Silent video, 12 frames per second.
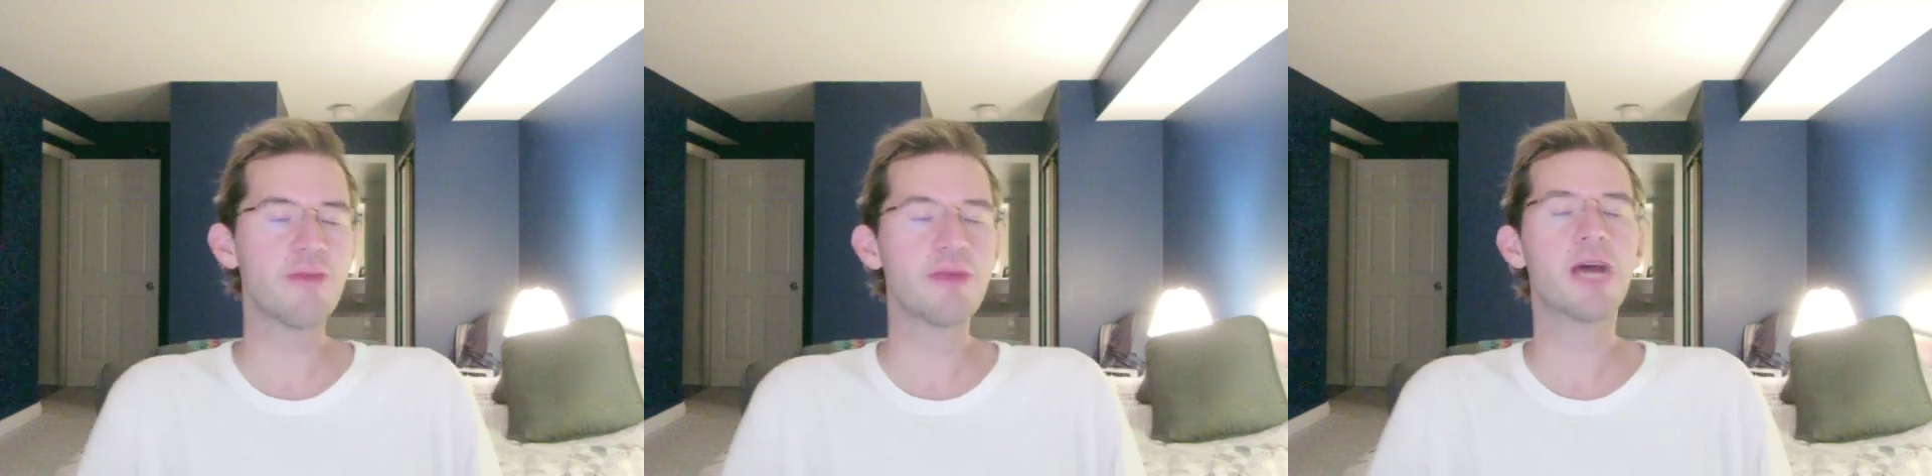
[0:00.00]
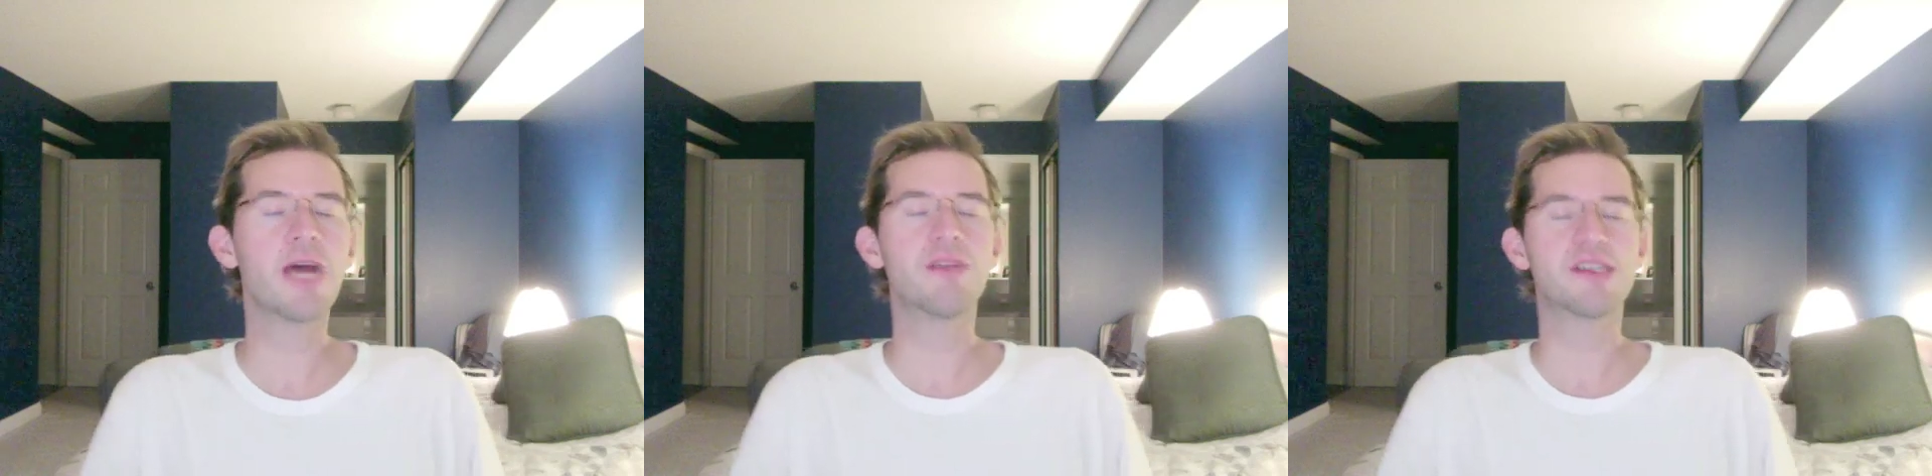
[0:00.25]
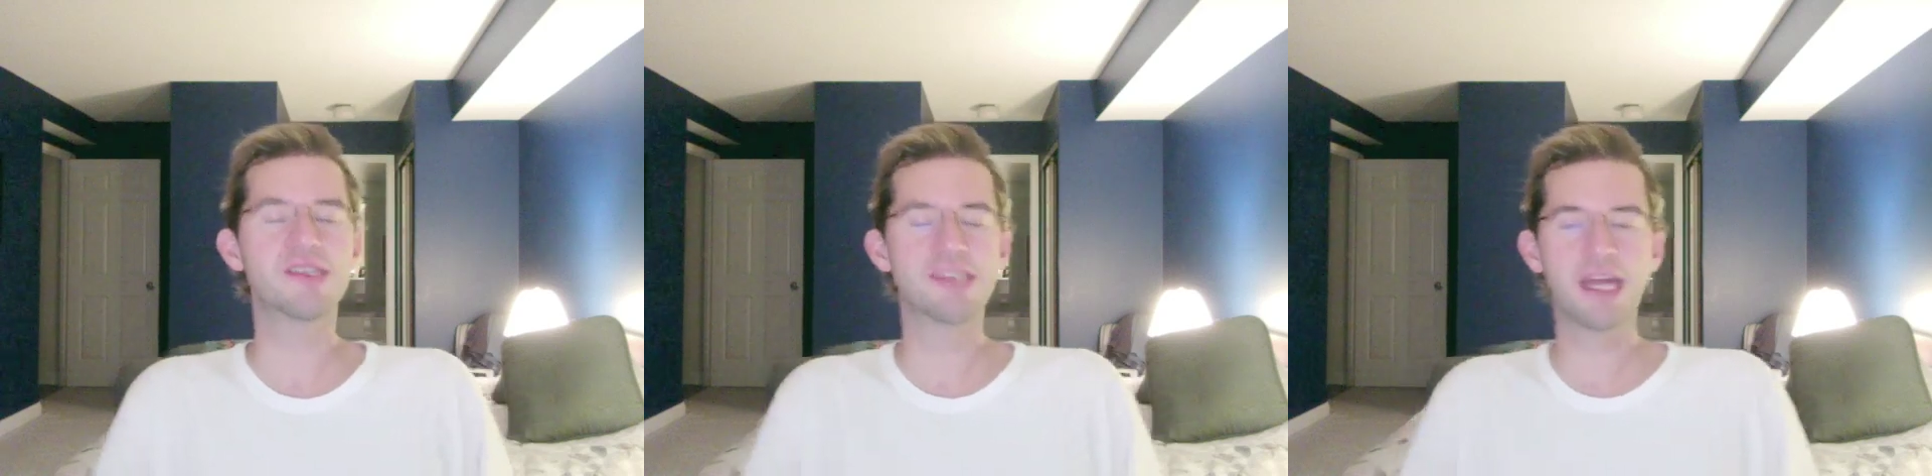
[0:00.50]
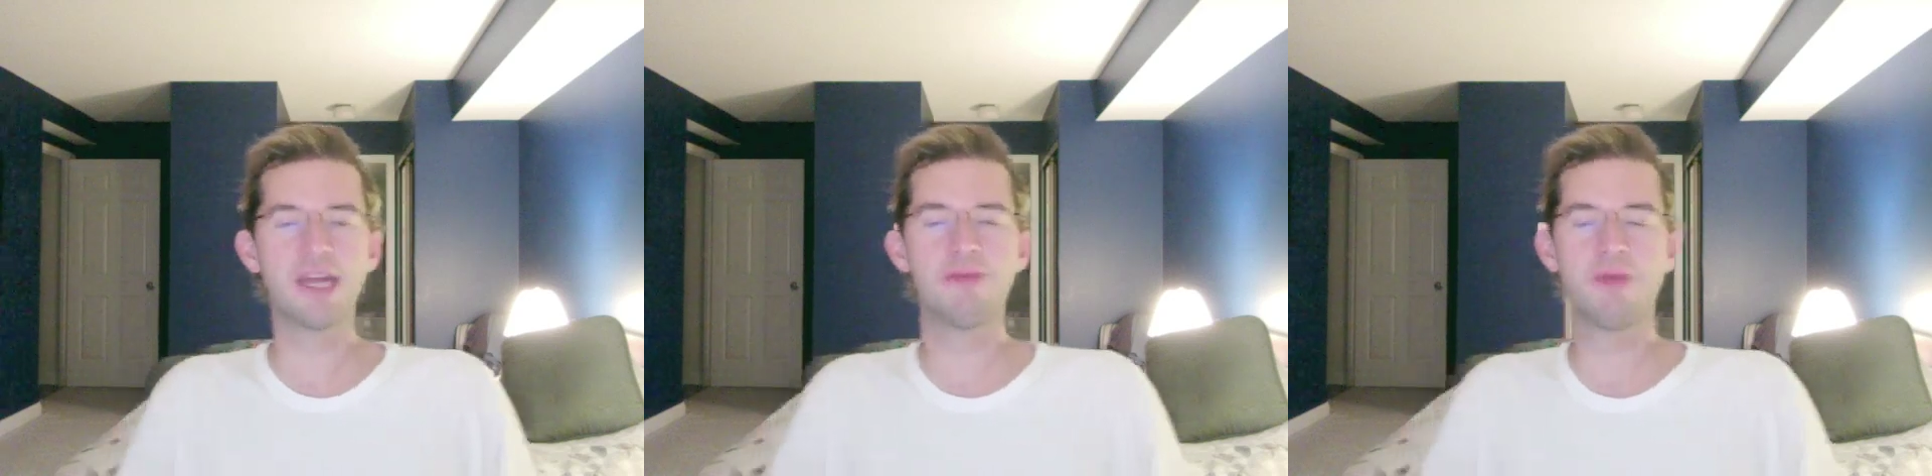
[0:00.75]
and become the
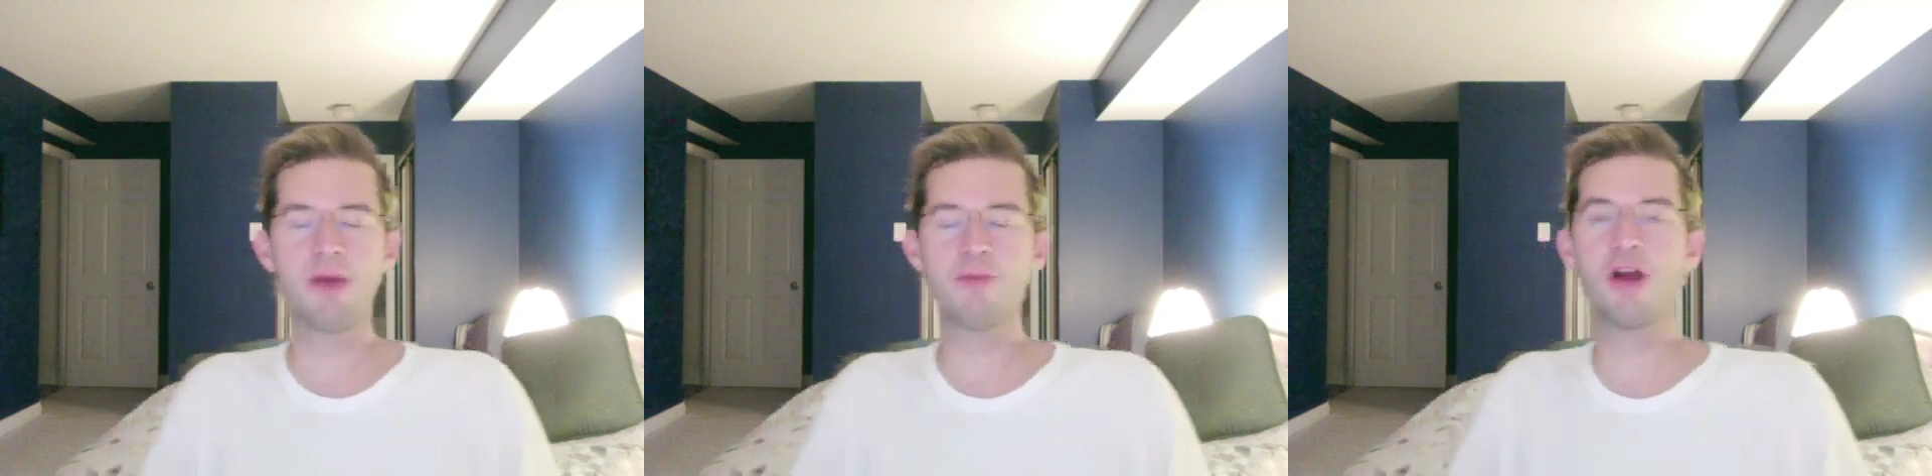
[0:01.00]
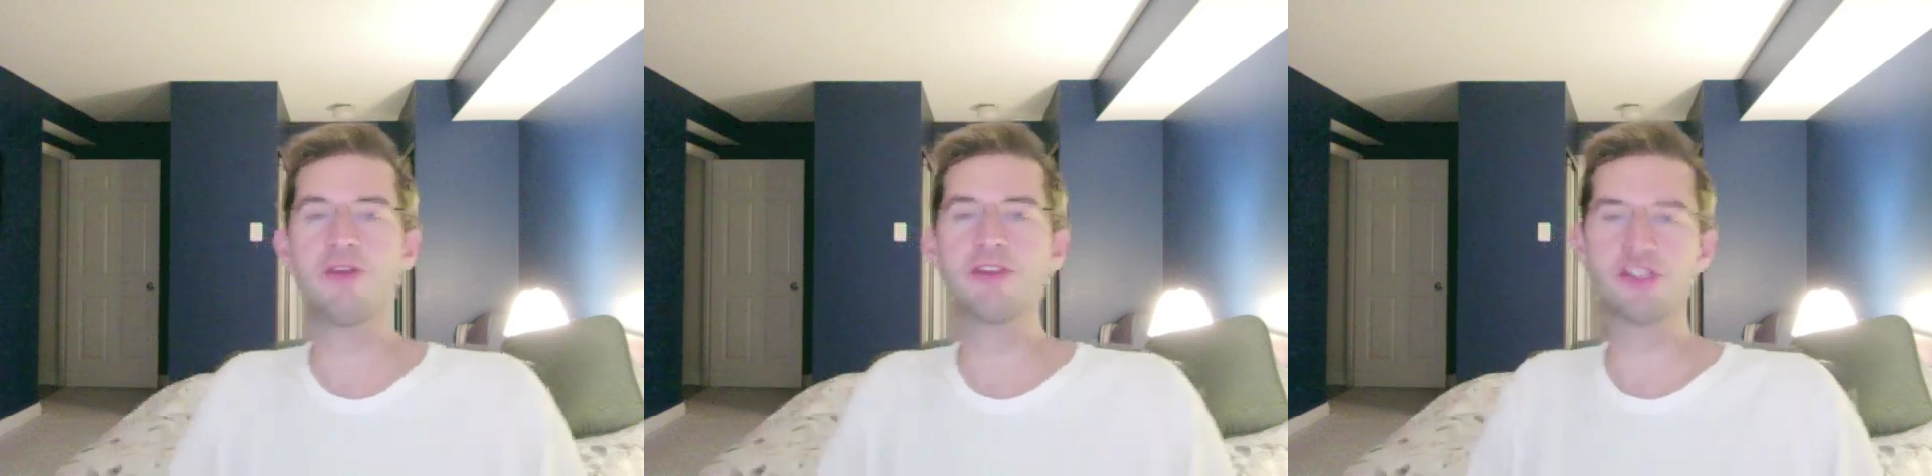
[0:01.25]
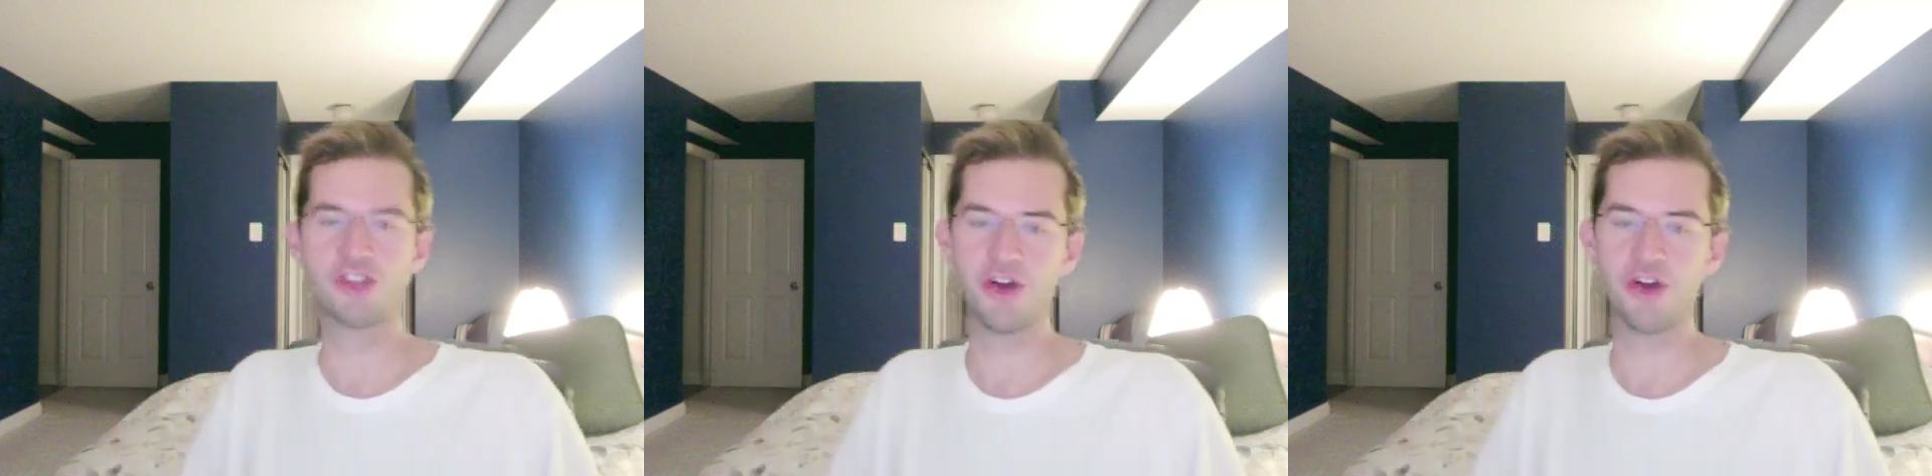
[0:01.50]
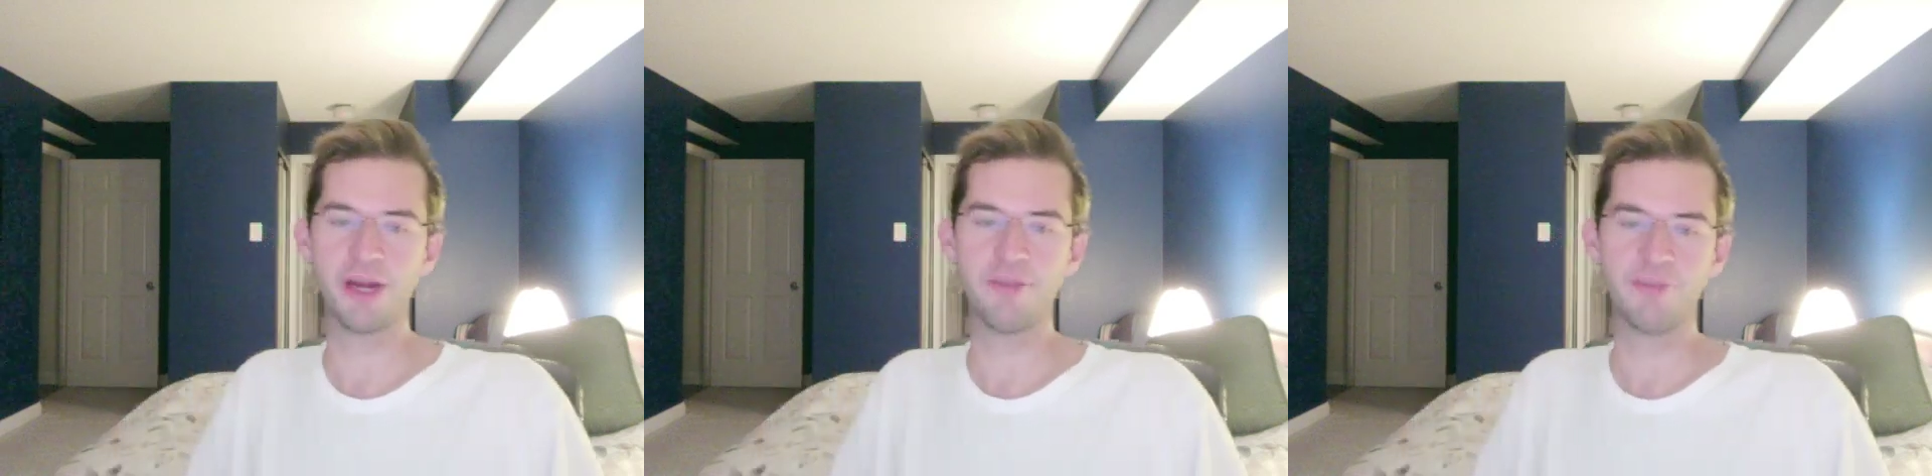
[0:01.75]
second member of the jury.